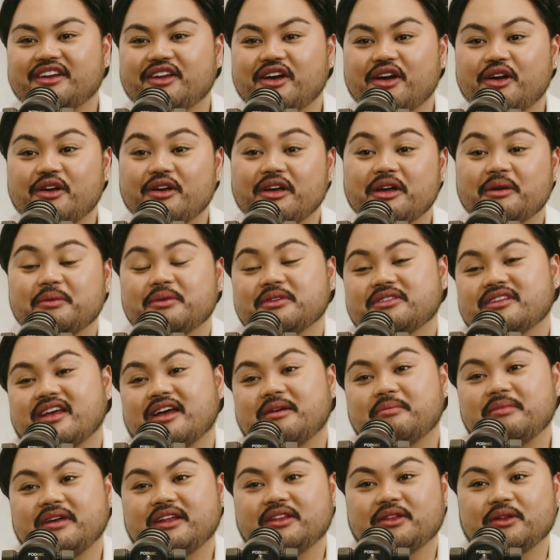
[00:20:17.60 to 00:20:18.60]
know. It was,
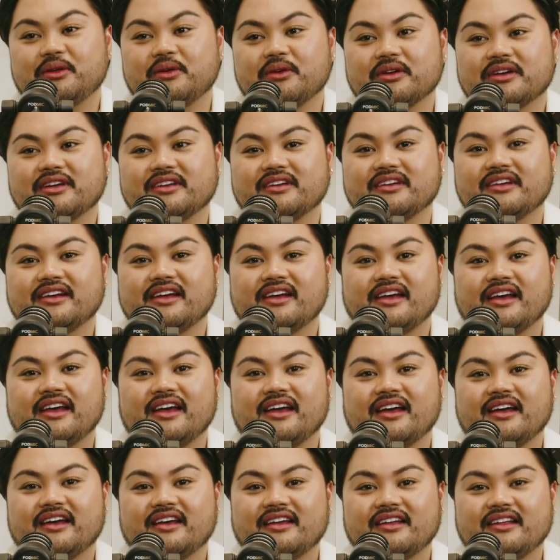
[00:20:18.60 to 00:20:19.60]
I mean, look,
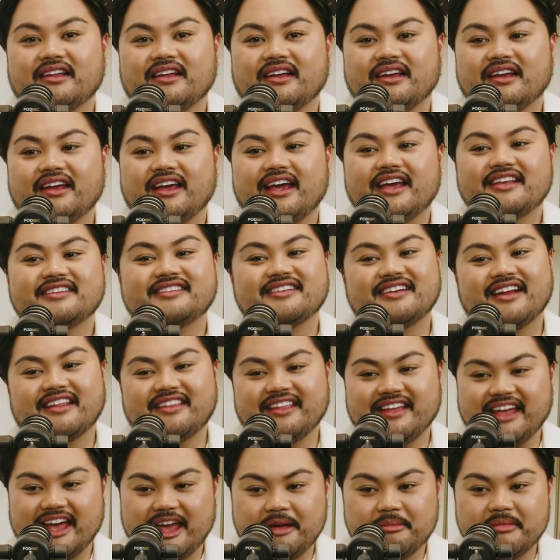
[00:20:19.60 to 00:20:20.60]
he's
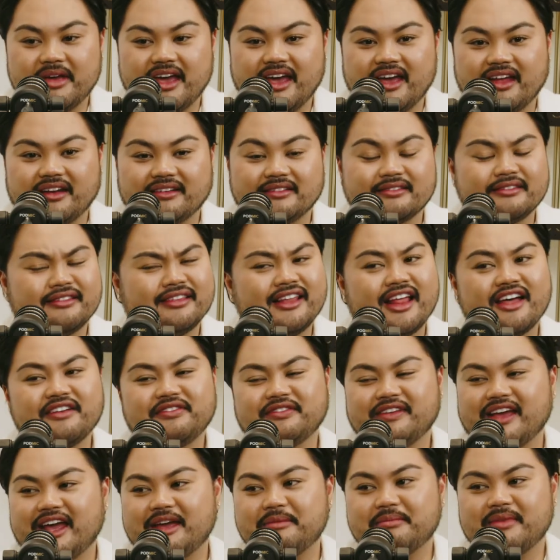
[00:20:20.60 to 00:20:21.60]
another gay man.
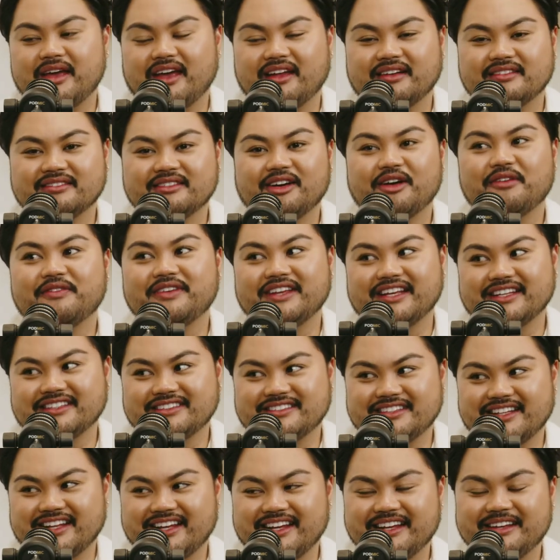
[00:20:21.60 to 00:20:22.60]
Love gay men,
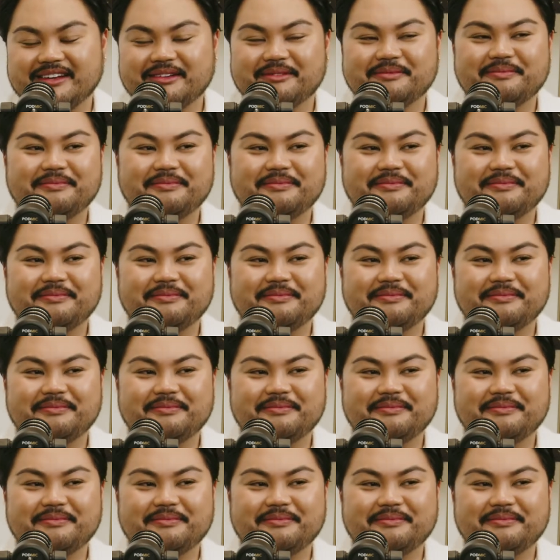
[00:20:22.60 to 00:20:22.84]
obviously.